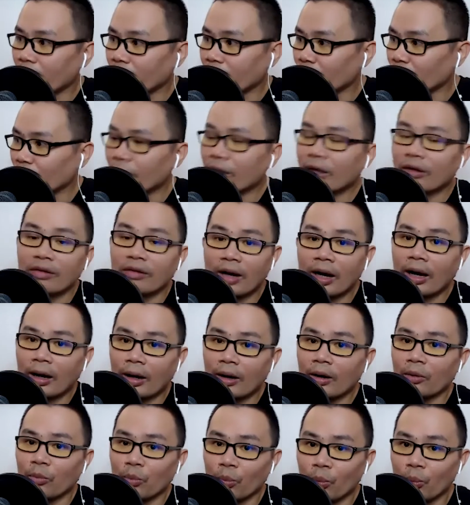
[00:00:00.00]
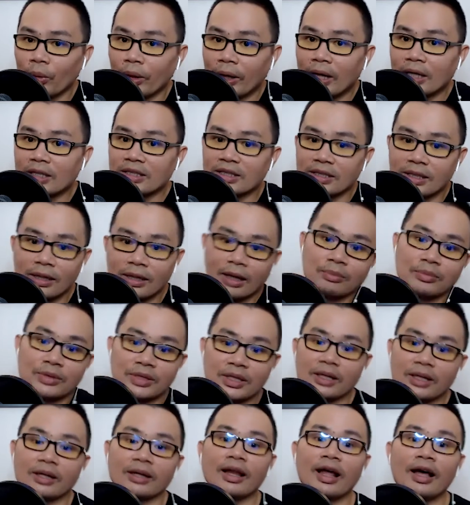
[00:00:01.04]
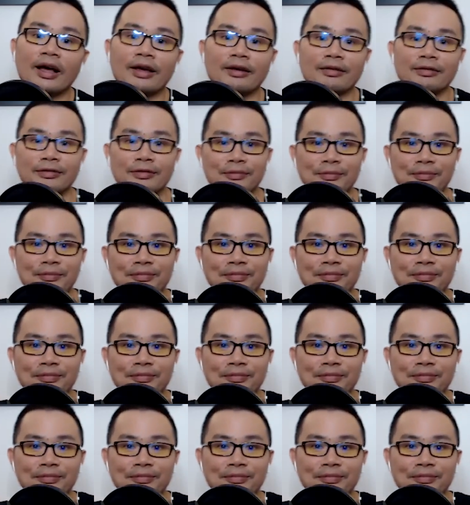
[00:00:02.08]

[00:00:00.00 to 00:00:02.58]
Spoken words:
I'm still alive. Yeah.